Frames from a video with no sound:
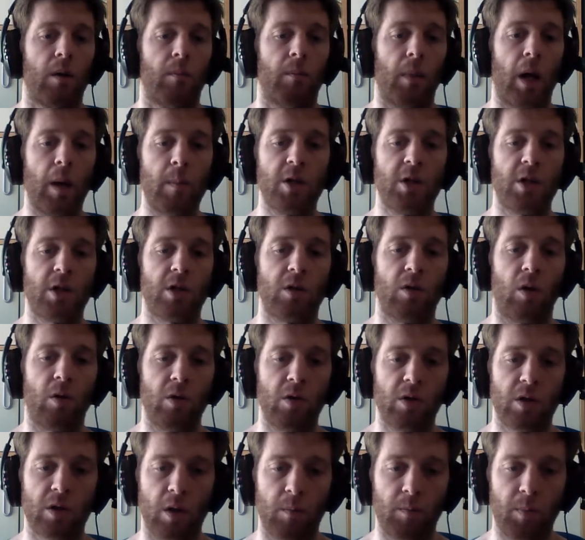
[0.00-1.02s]
Maybe he's just not
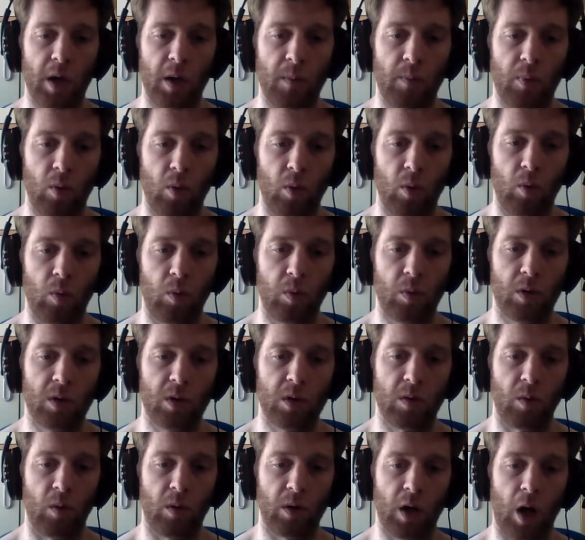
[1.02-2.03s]
used to people
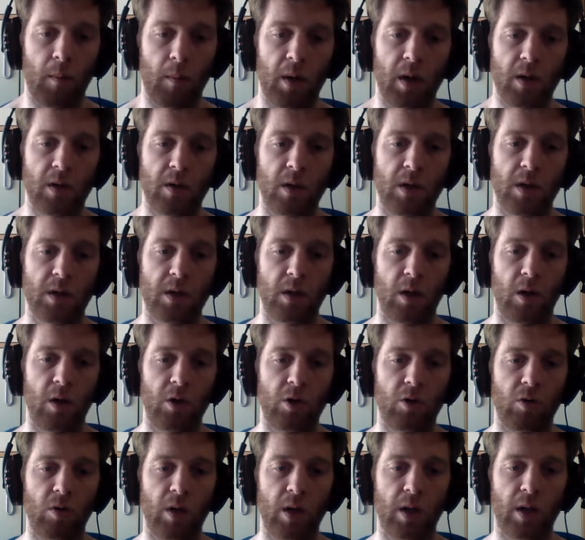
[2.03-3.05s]
sort of coming into this
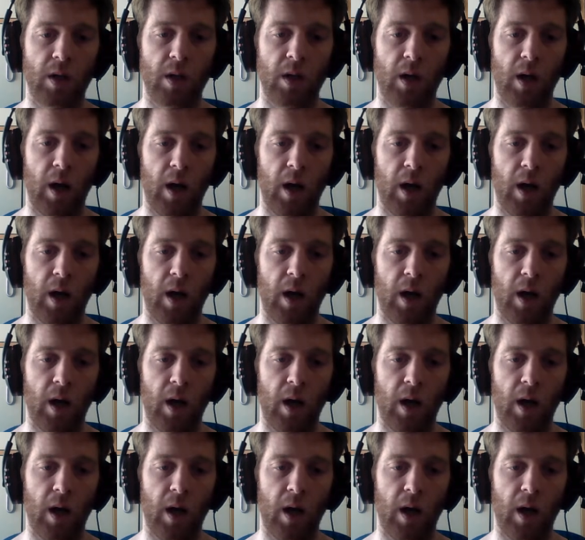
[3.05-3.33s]
surgery